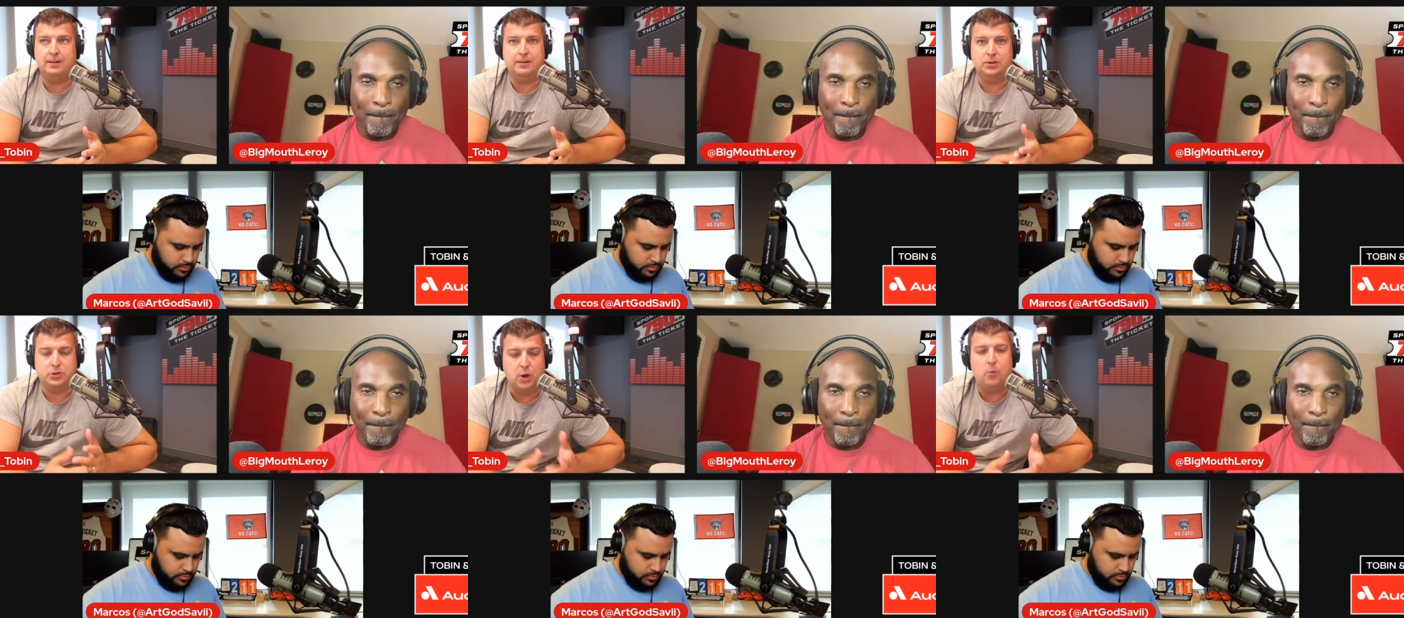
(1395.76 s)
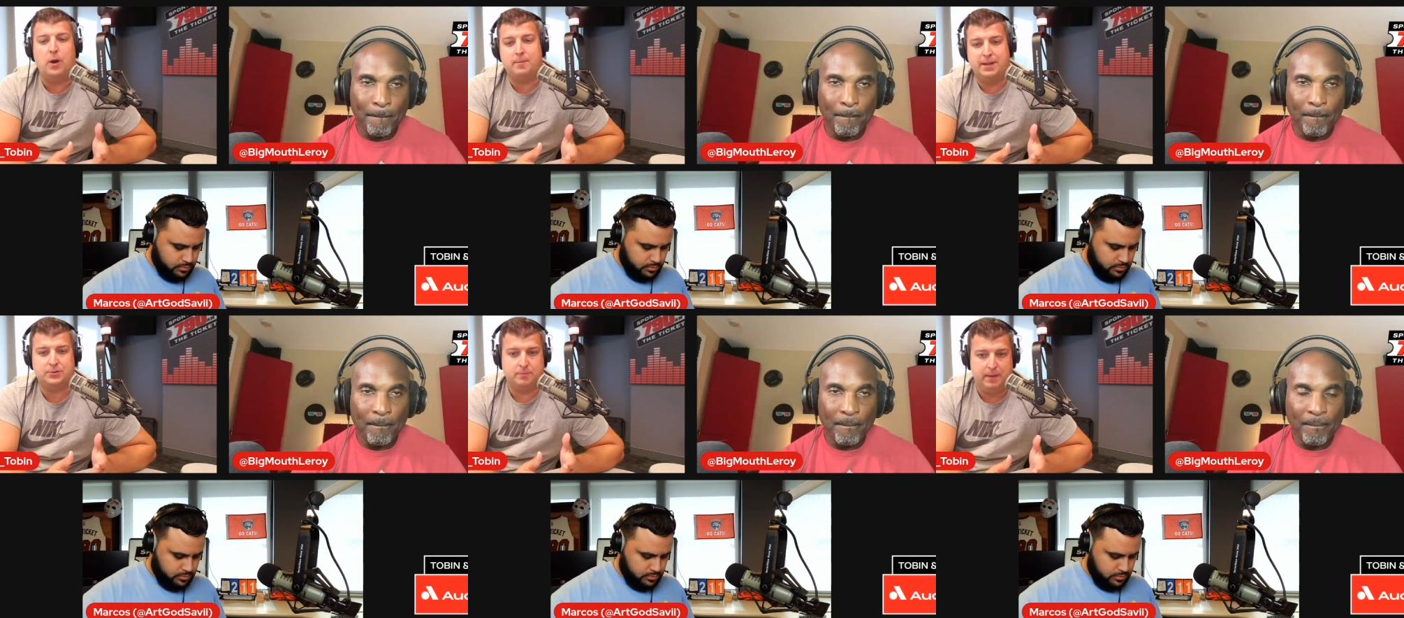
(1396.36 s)
Speaker 1: you don't want to
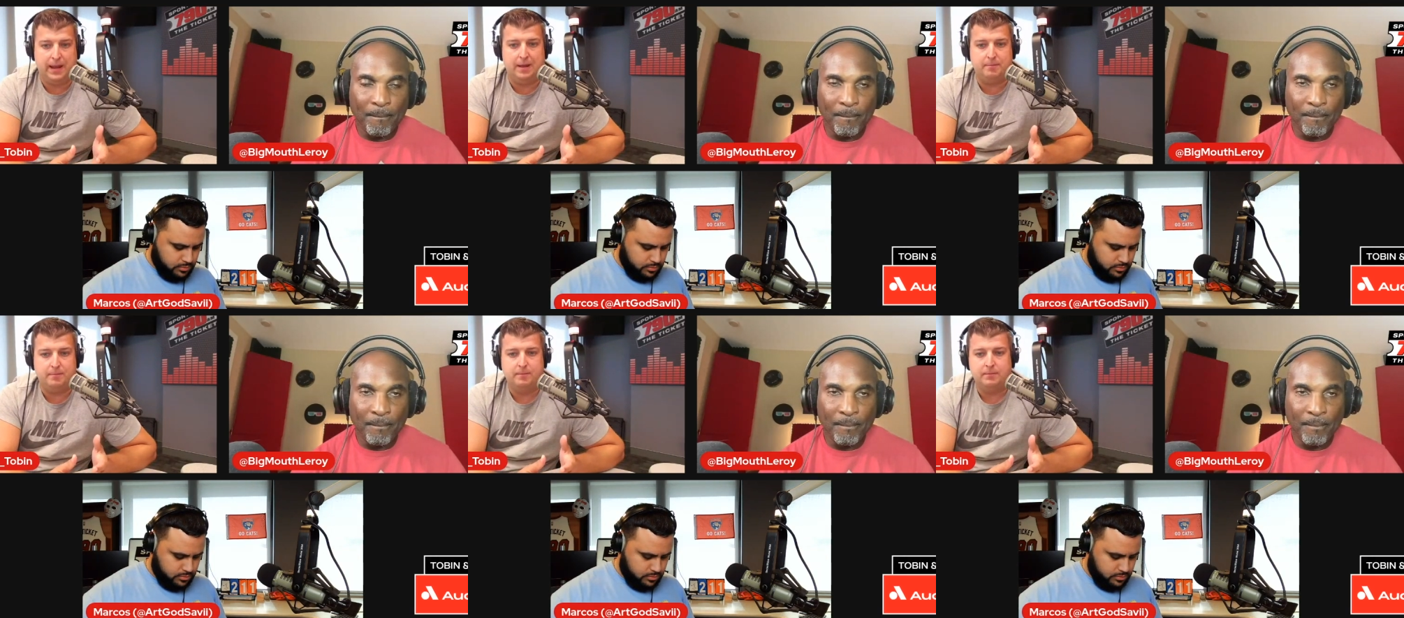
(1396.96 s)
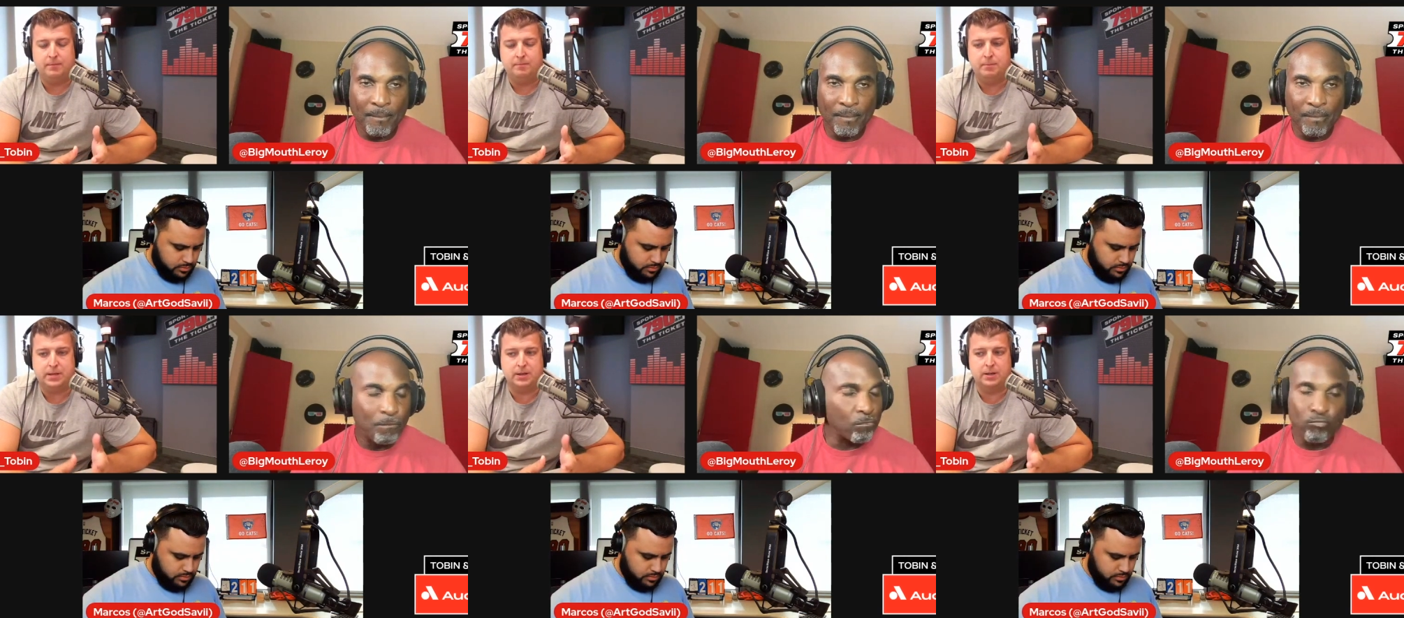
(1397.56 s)
mess with bam
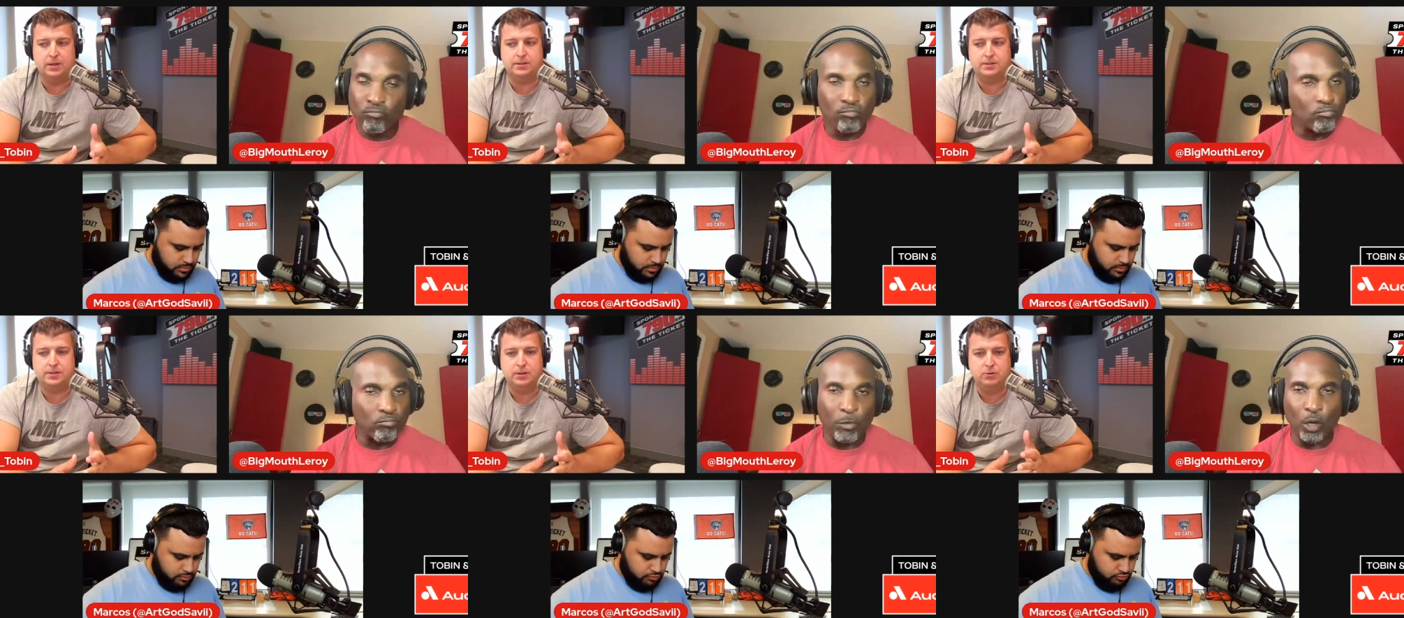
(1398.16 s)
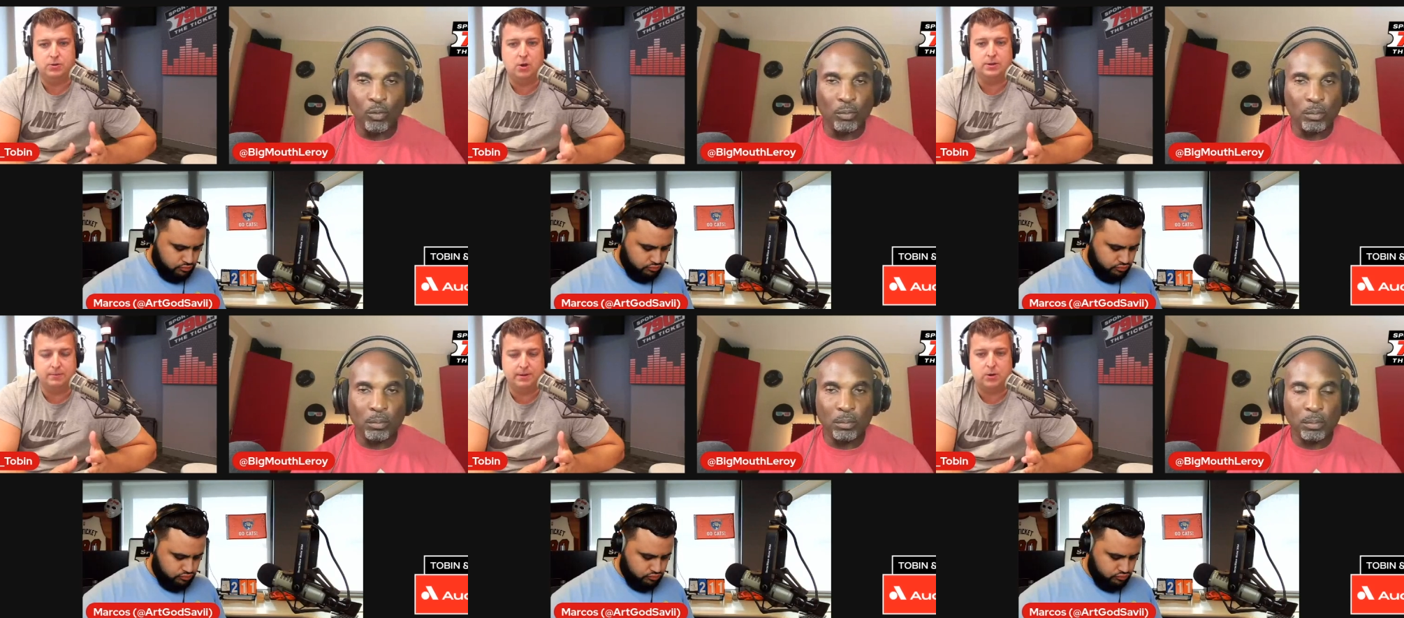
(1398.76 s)
because nope. you know he's
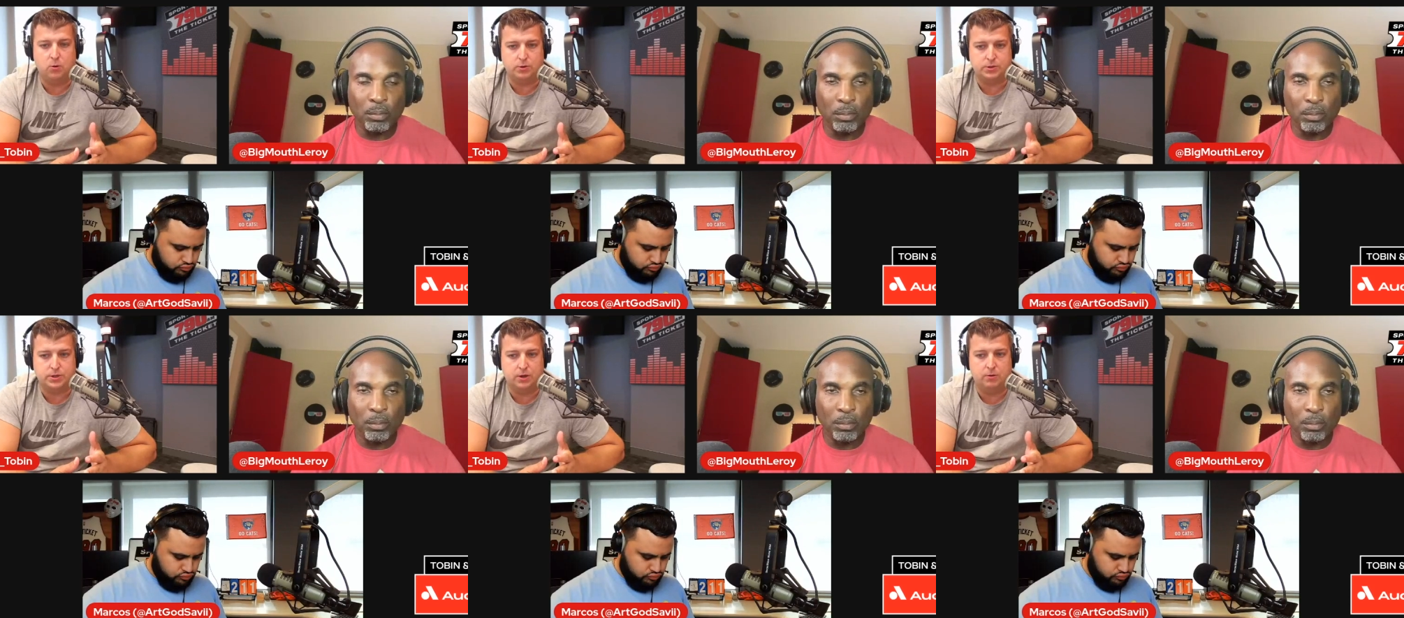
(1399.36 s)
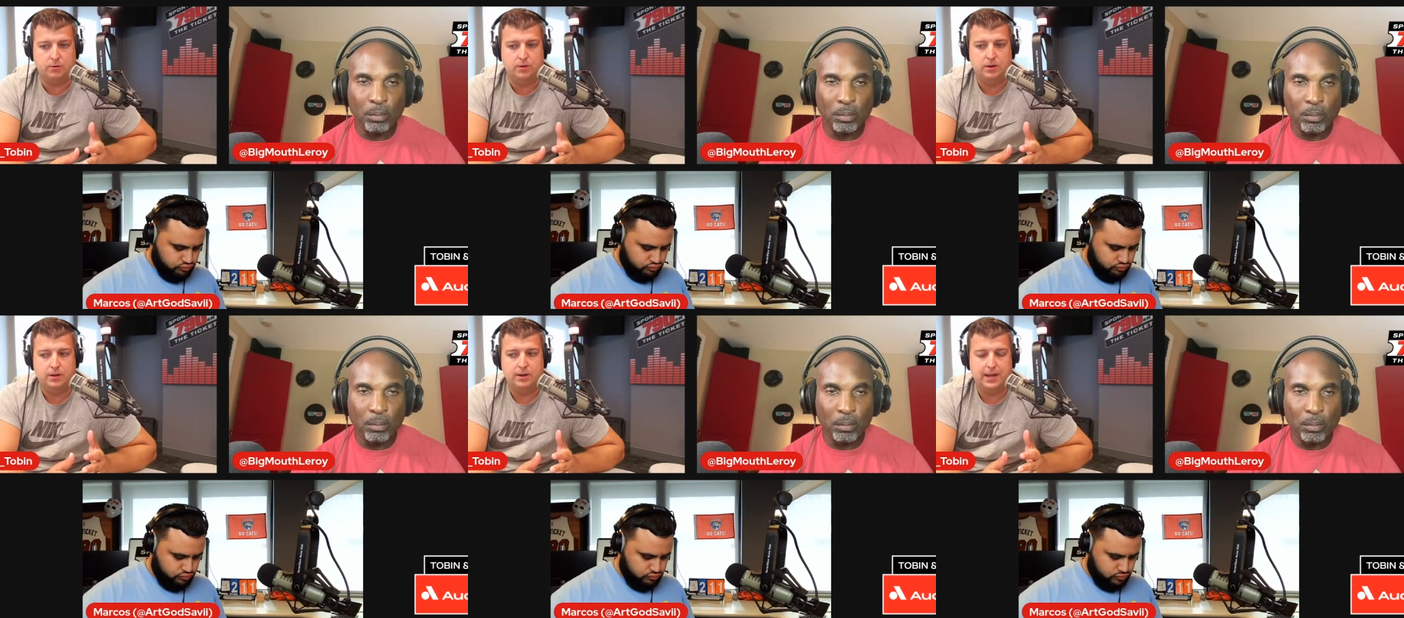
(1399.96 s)
going to be a cornerstone
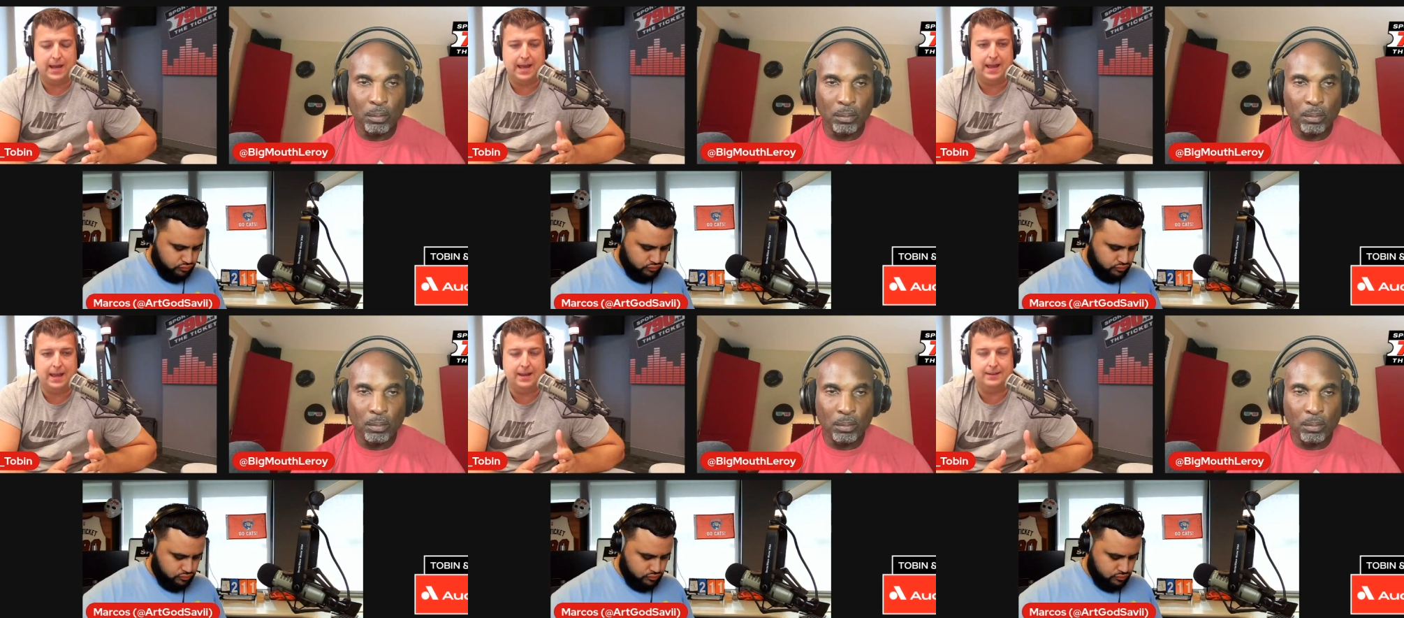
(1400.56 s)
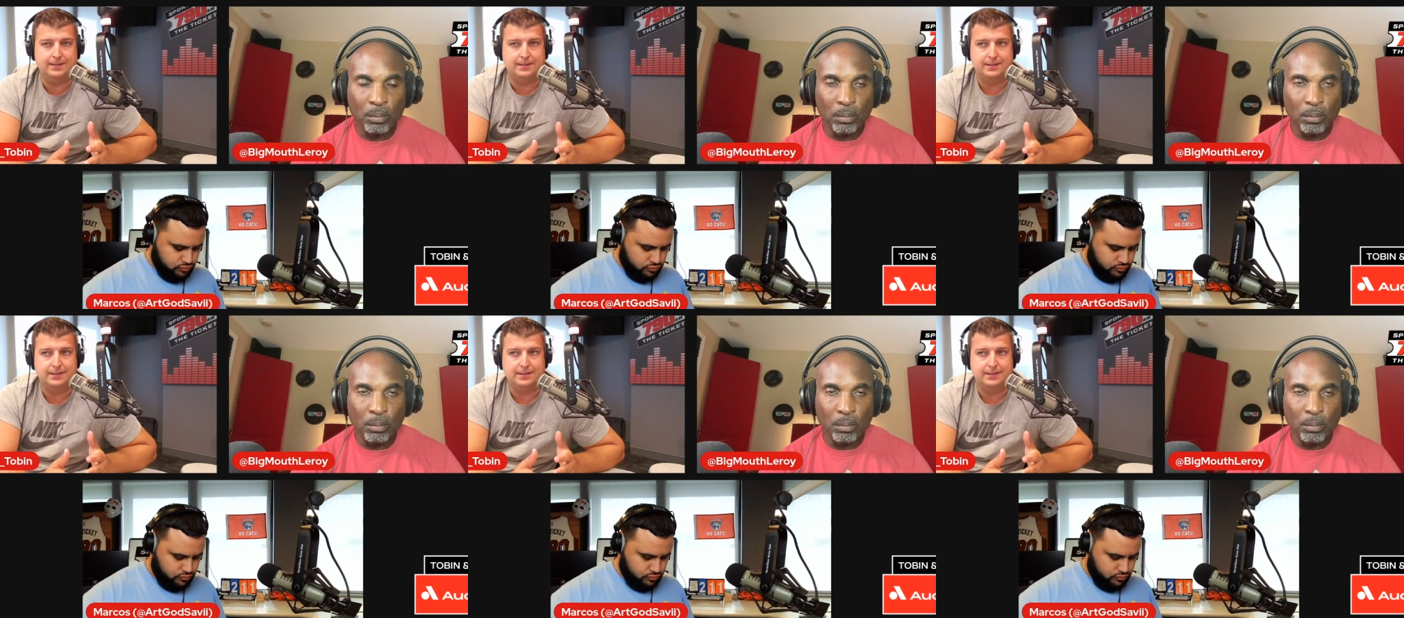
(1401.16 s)
and